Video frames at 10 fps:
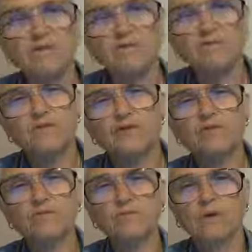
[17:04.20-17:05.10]
his
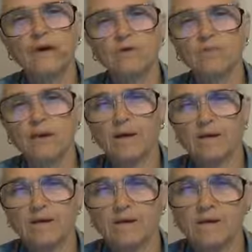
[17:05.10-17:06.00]
Vishnu
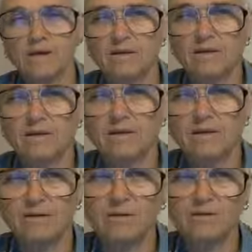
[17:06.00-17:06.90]
aspect,
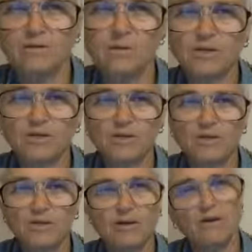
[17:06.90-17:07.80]
not so much
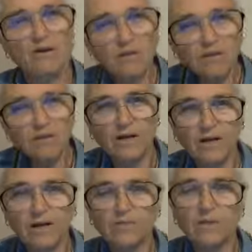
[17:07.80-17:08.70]
his Krishna
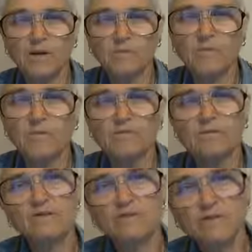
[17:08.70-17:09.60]
aspect, more of
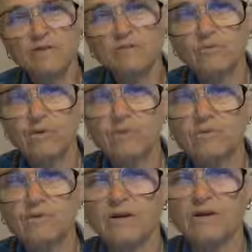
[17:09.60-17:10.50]
his Vishnu
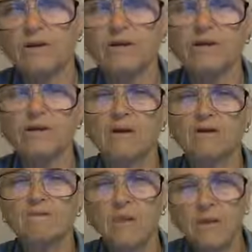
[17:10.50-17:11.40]
potency
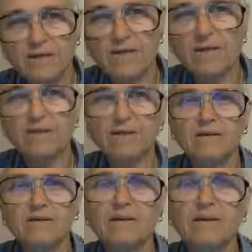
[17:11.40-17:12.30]
of
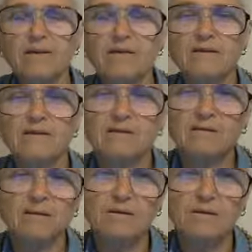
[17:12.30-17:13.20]
maintaining and
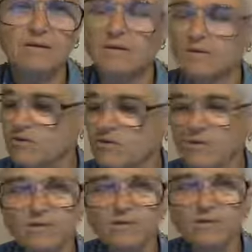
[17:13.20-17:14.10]

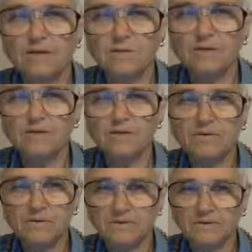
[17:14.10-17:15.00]
destroying the
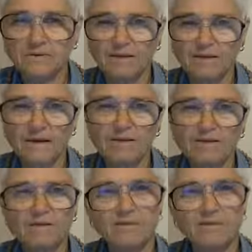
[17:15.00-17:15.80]
demons and like that.